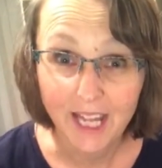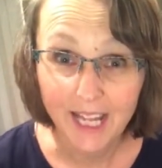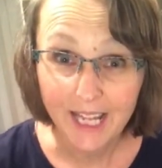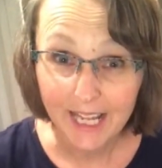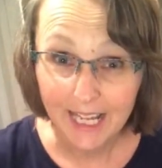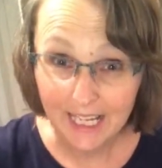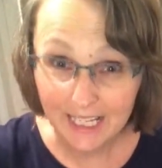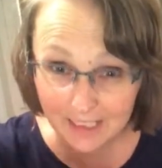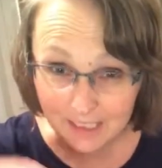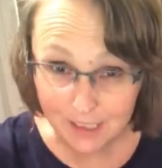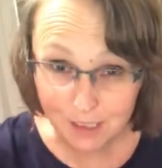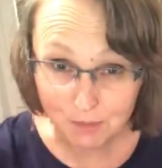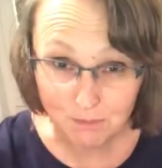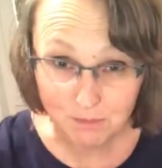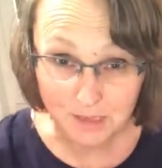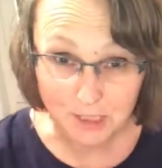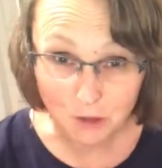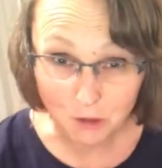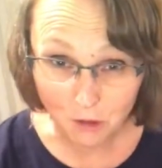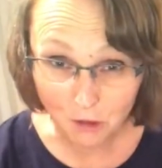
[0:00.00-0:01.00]
Its
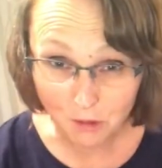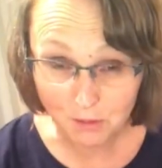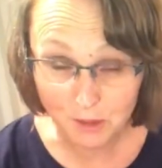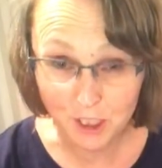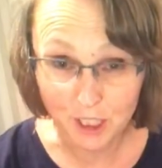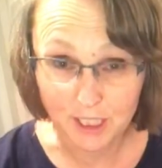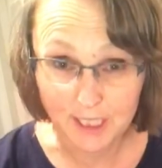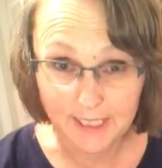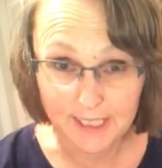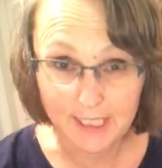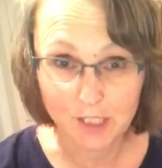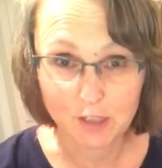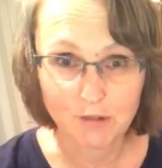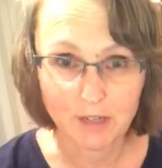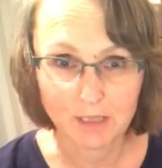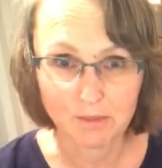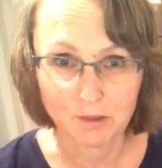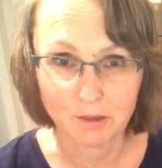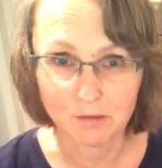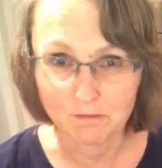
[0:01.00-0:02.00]
absorption is
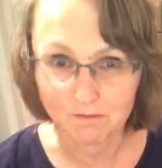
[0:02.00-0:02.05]
incredible.